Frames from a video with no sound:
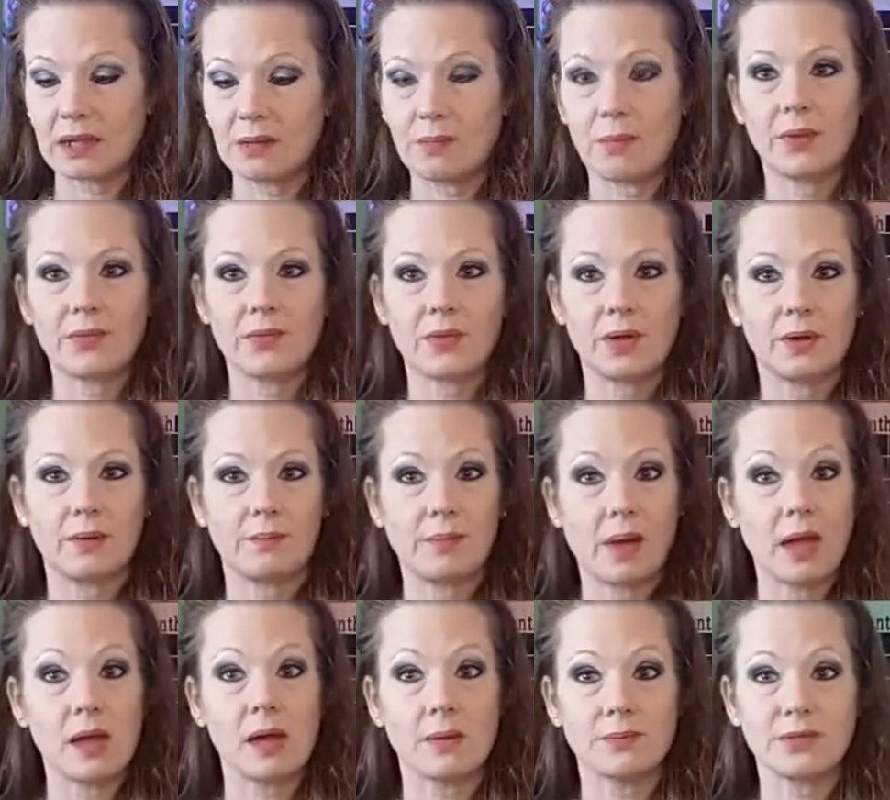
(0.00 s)
the
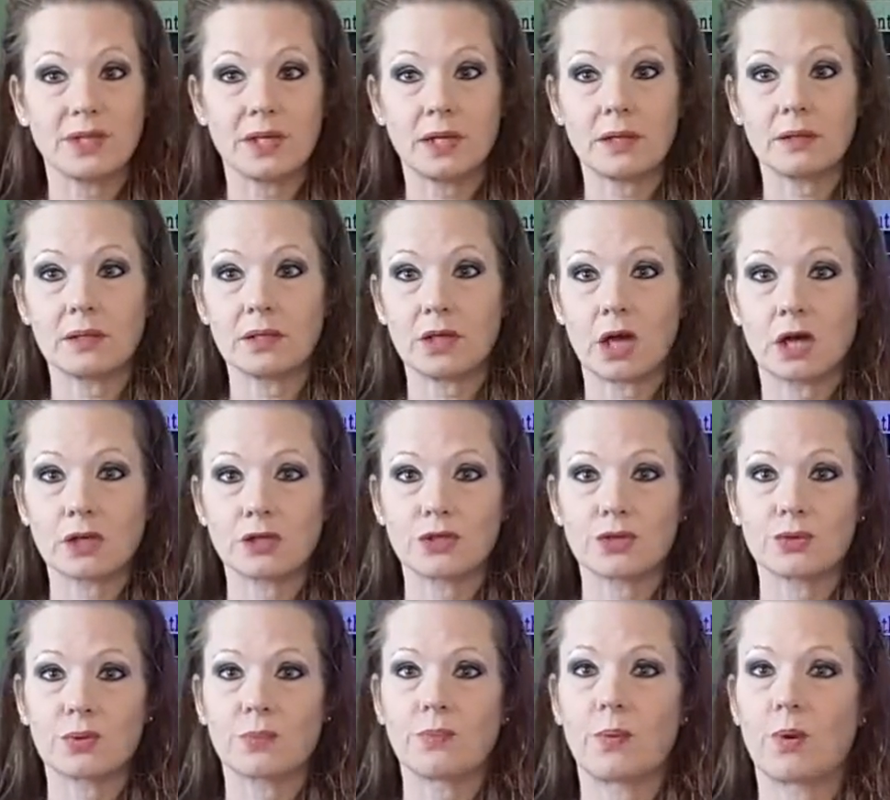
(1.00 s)
biopsy and the
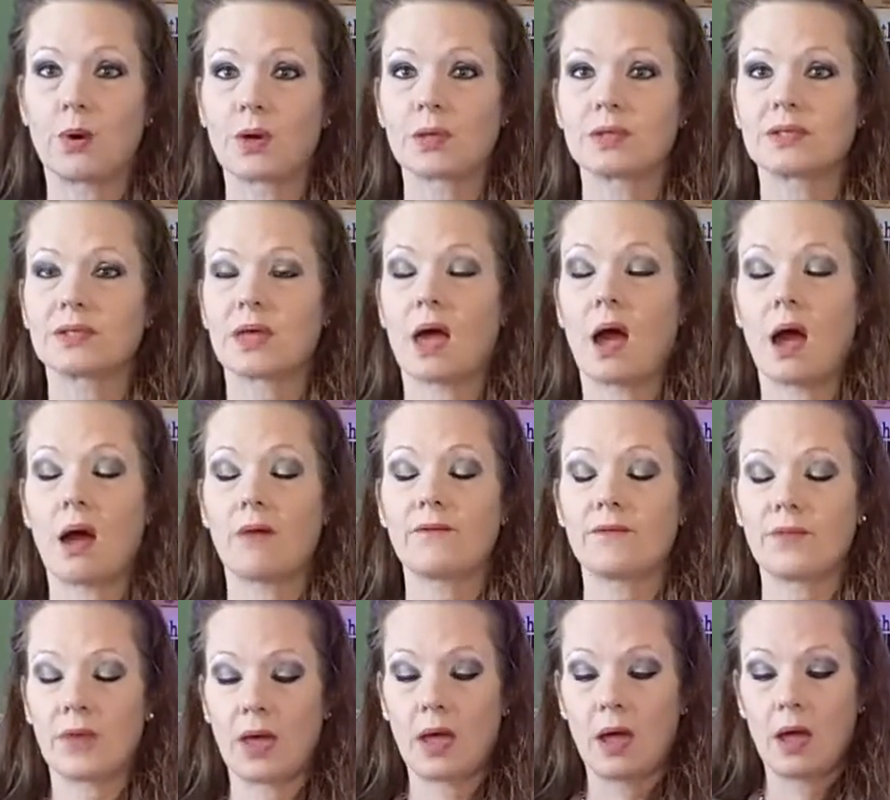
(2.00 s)
doctor's reports
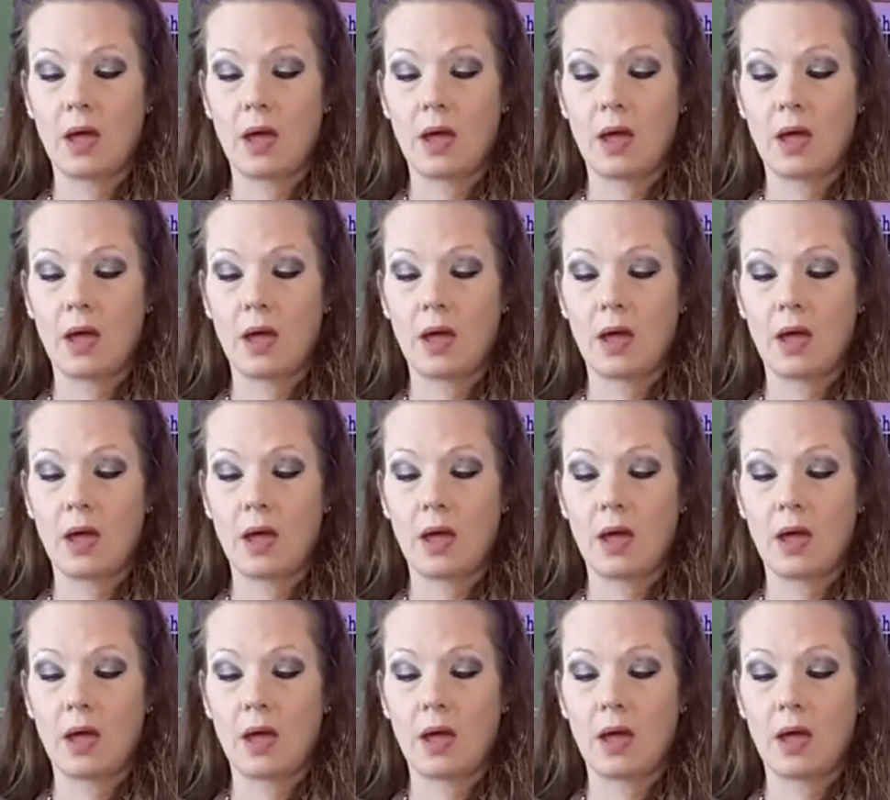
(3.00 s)
of